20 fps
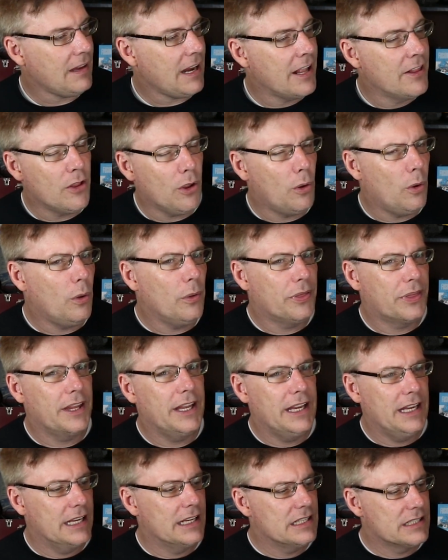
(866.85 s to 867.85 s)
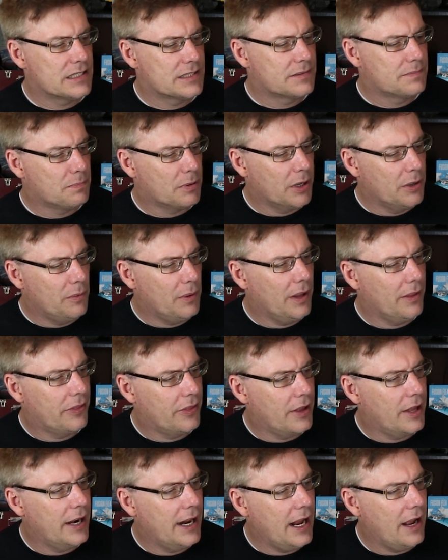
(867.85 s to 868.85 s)
And the whole thing is pretty well
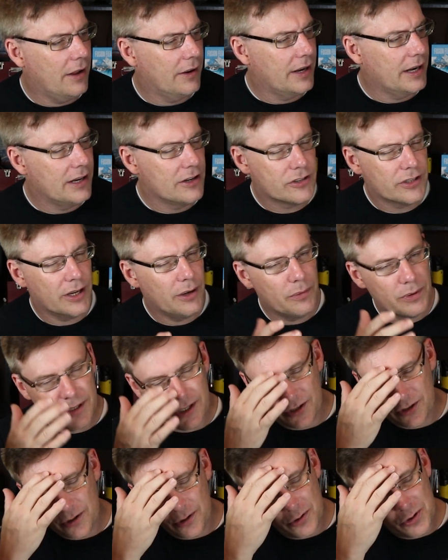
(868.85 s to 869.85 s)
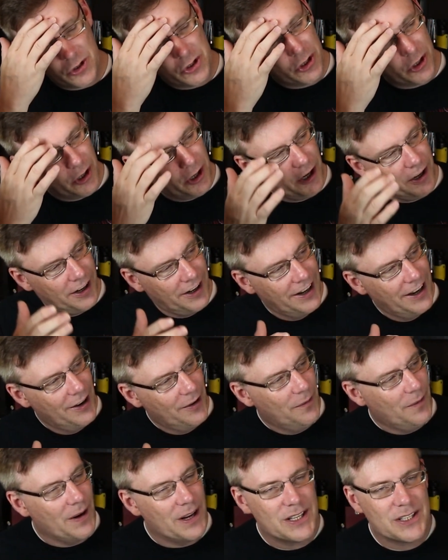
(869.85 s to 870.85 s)
thought out. Initially, I wasn't so sure
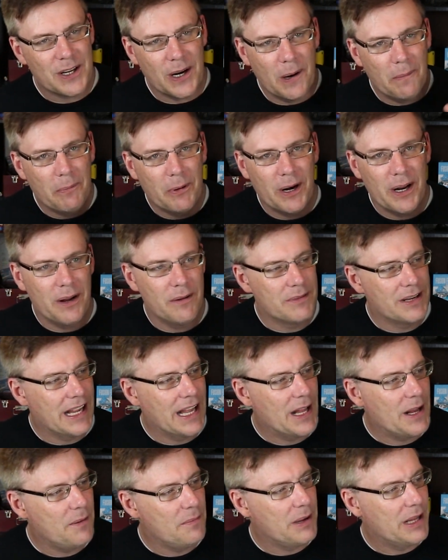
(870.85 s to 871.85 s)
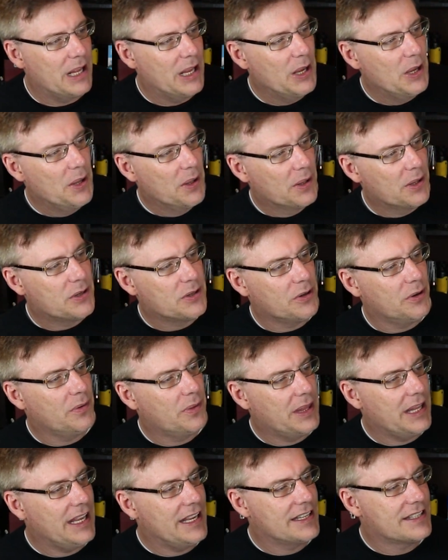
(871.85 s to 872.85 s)
when I started putting them together, but the
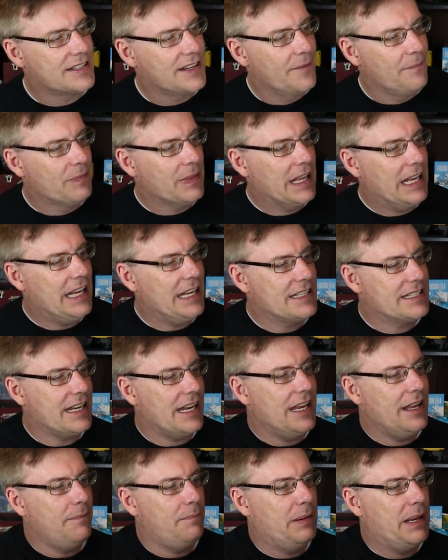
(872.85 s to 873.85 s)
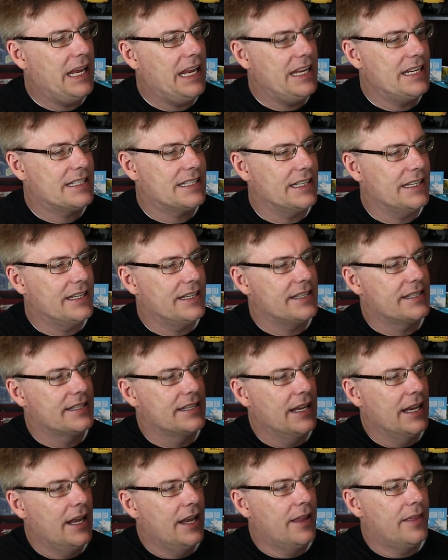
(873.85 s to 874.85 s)
truth is, he's in pieces
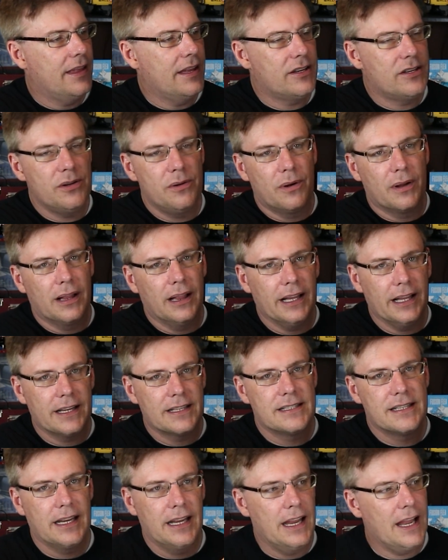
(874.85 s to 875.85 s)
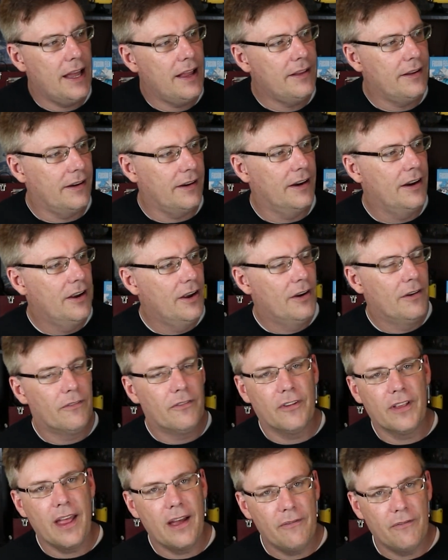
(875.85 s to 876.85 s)
that do click together
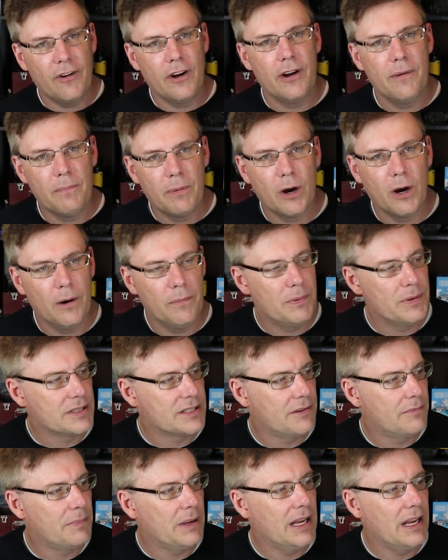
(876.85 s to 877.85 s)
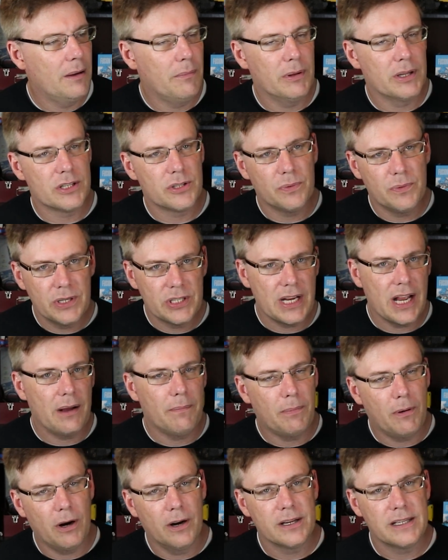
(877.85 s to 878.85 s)
for that very purpose of being able to switch
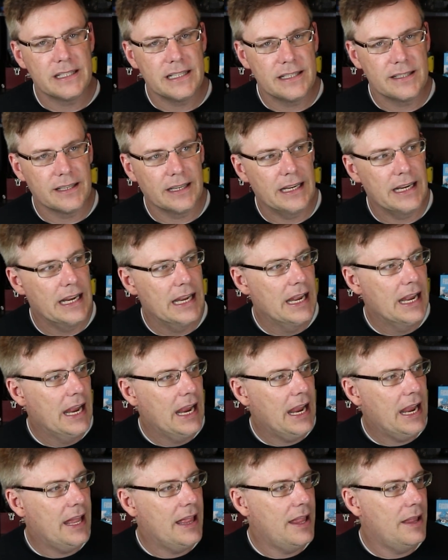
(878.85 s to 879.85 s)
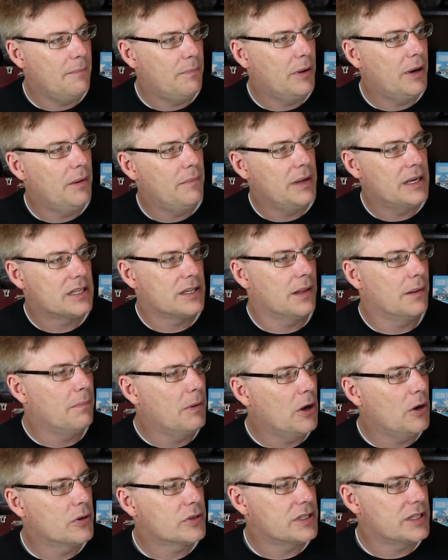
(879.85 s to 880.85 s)
out parts easily and then put him into the
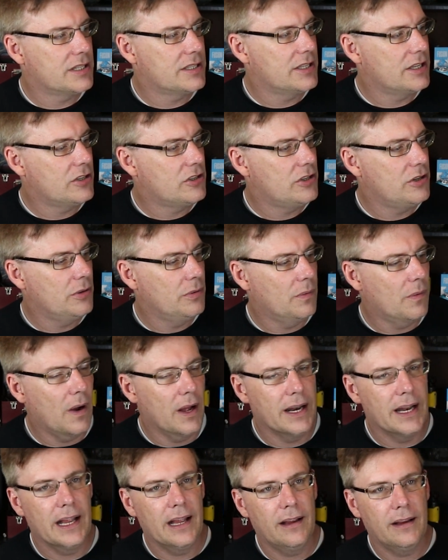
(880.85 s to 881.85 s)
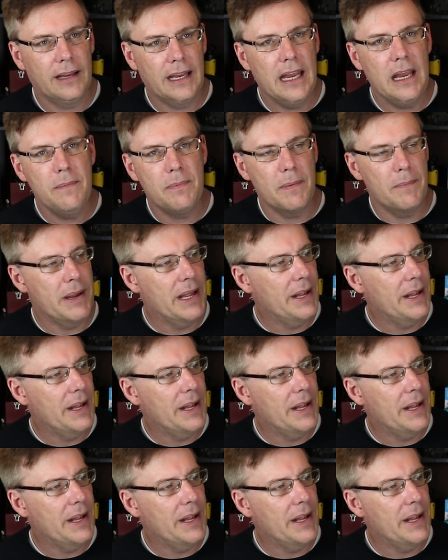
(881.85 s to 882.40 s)
poses that you want to keep him